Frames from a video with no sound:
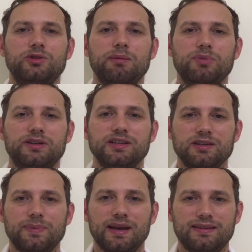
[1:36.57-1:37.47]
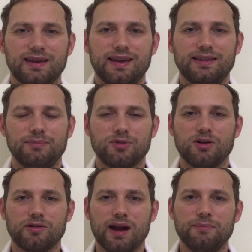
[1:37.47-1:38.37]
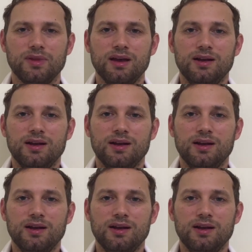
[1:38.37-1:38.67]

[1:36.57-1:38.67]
you can participate in the program.